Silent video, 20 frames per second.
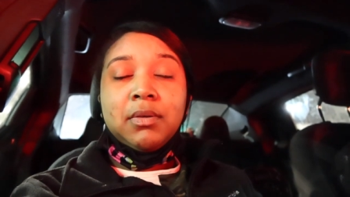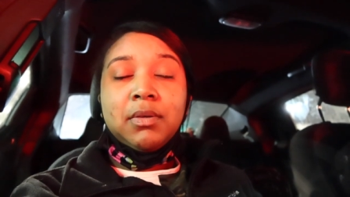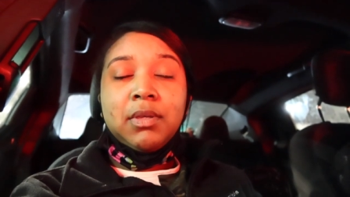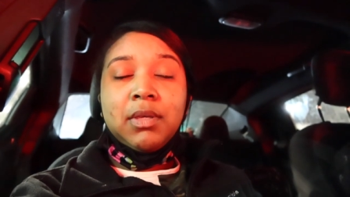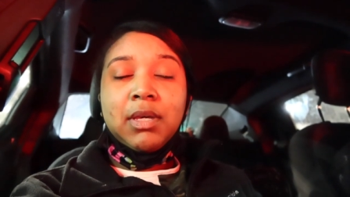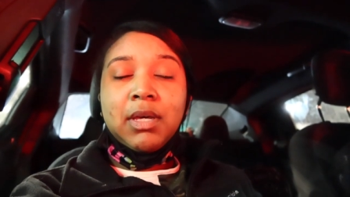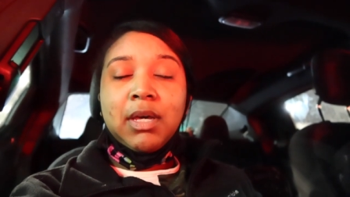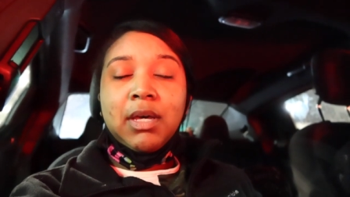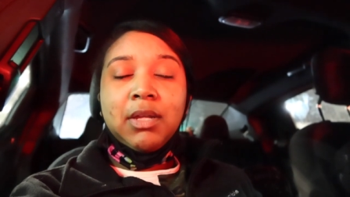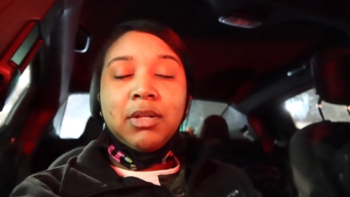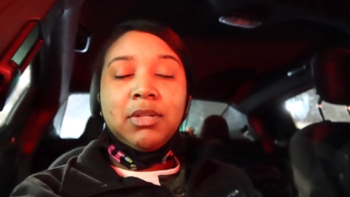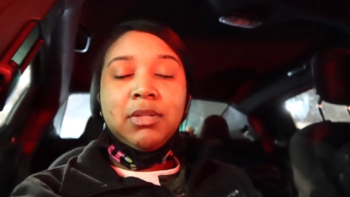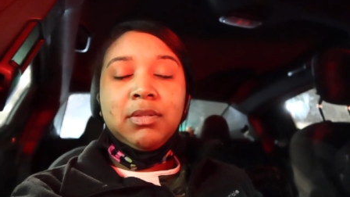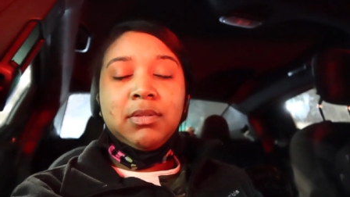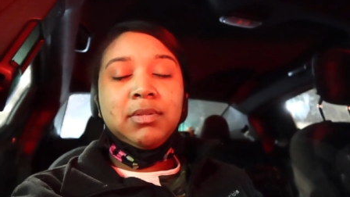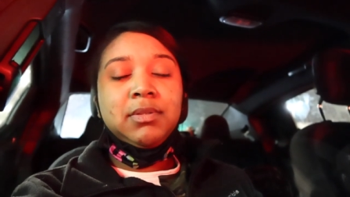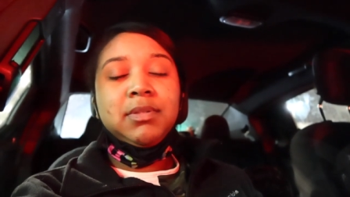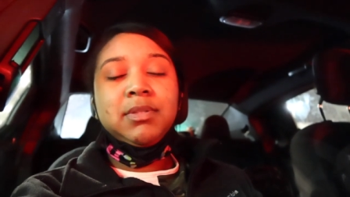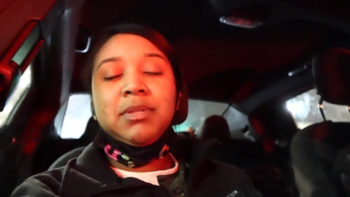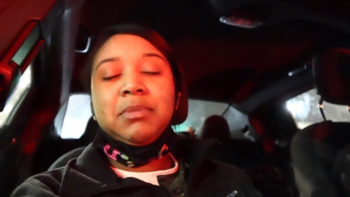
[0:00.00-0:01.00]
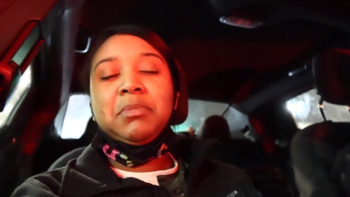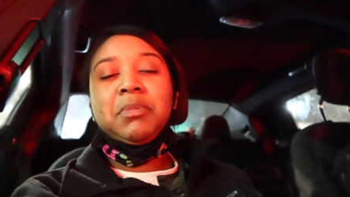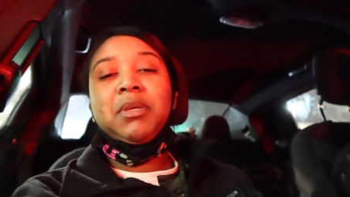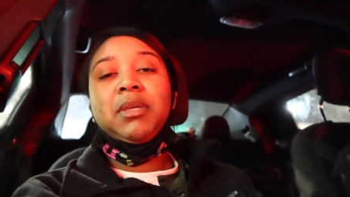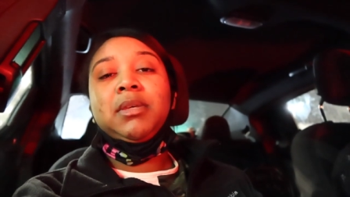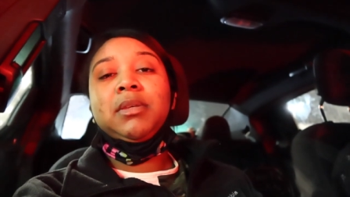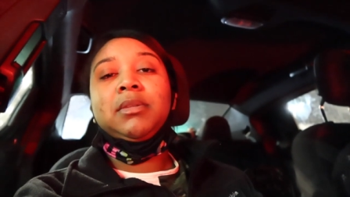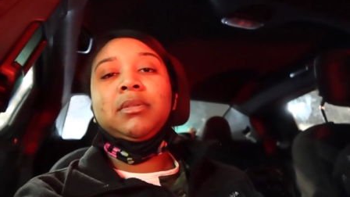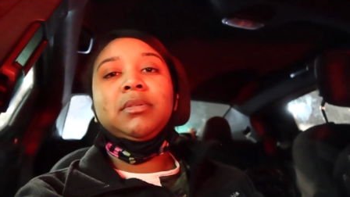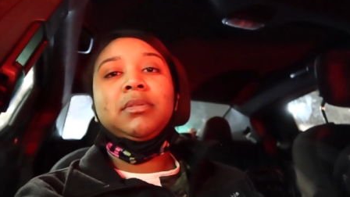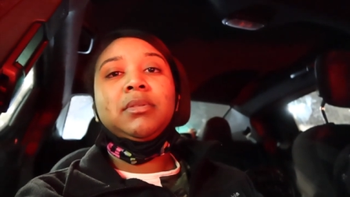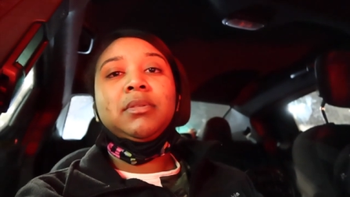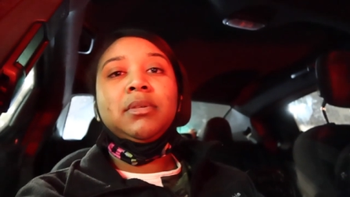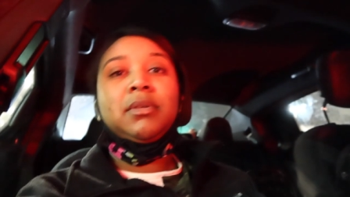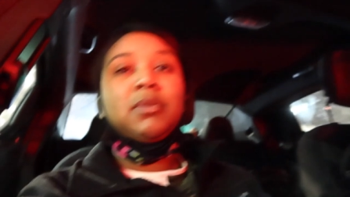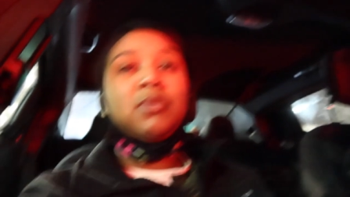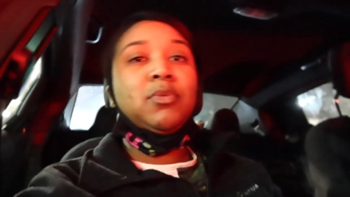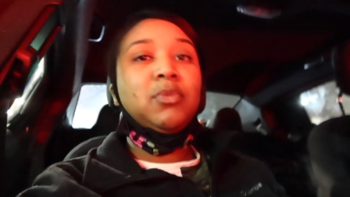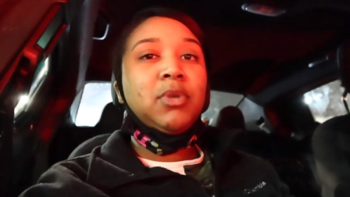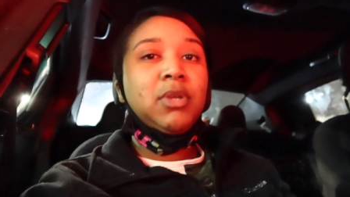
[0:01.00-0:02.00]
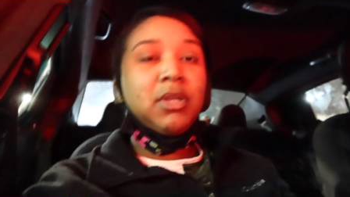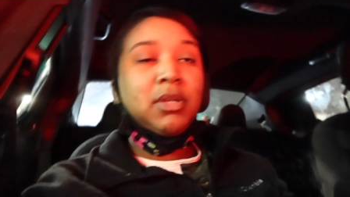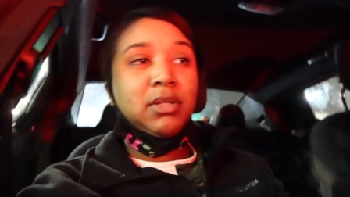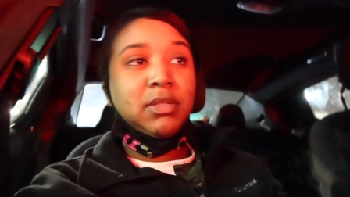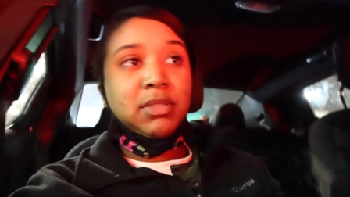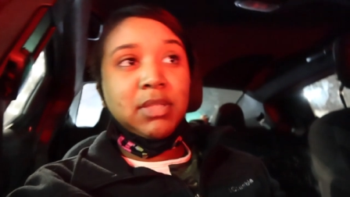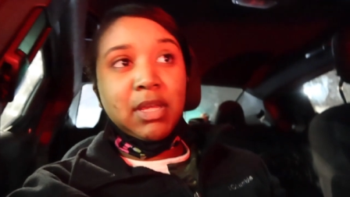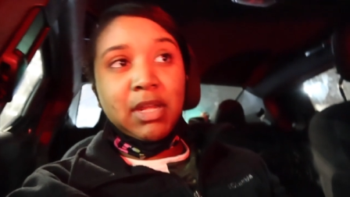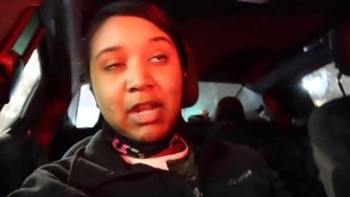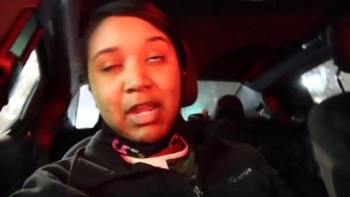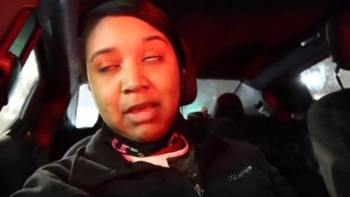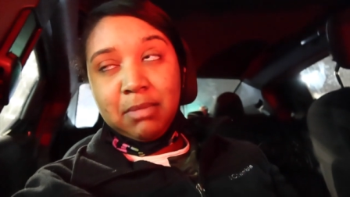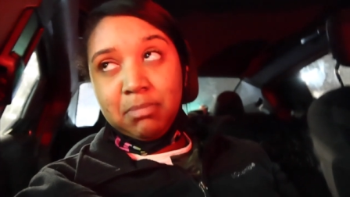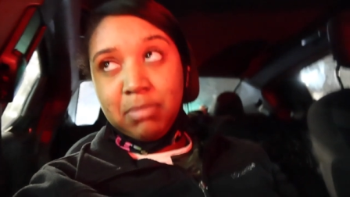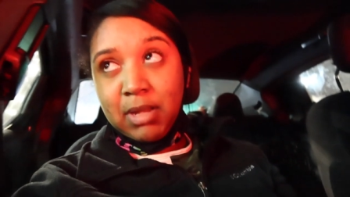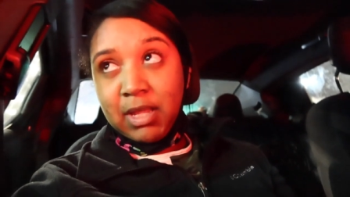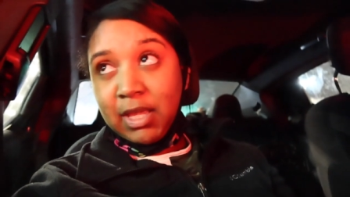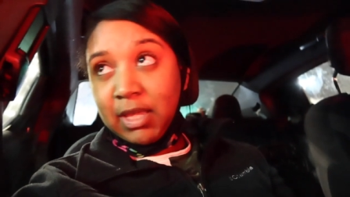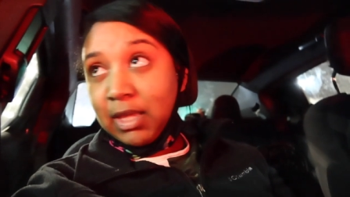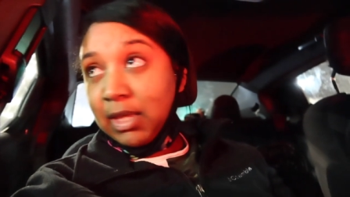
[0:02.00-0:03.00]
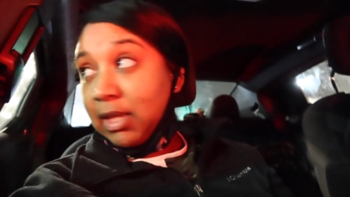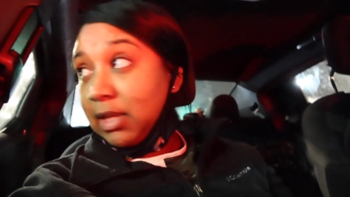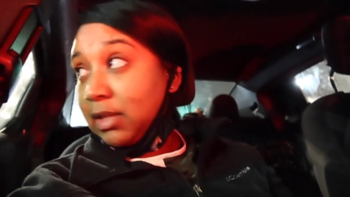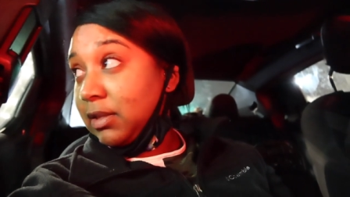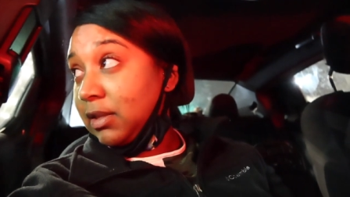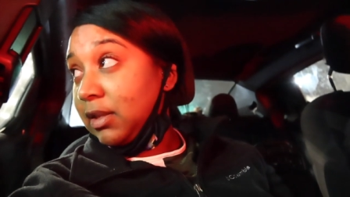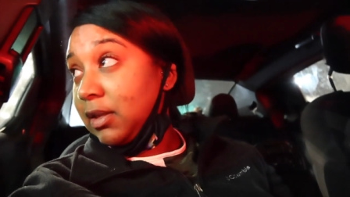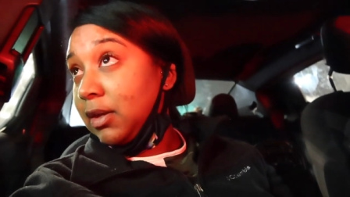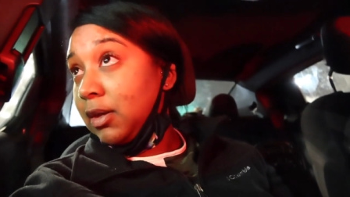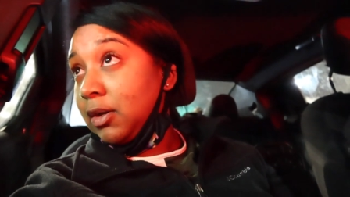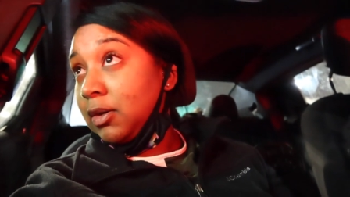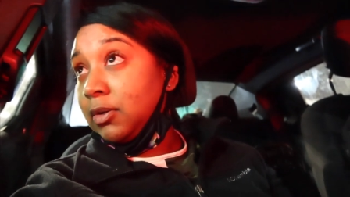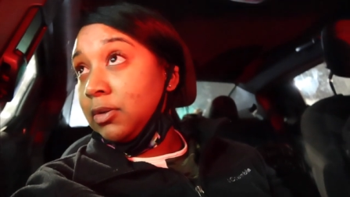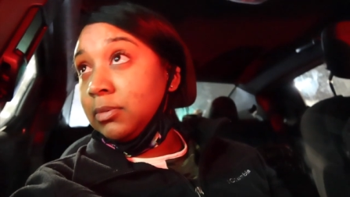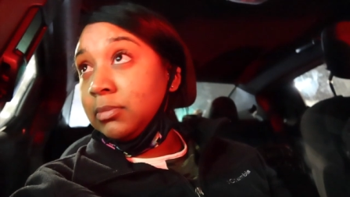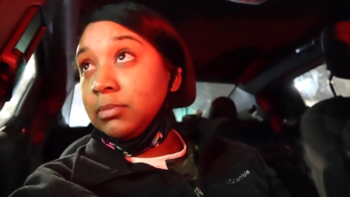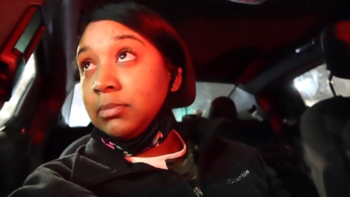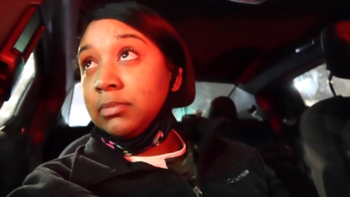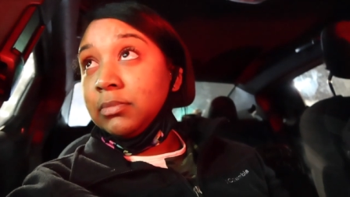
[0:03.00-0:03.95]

y'all this is a mess we gonna stay that black ass at home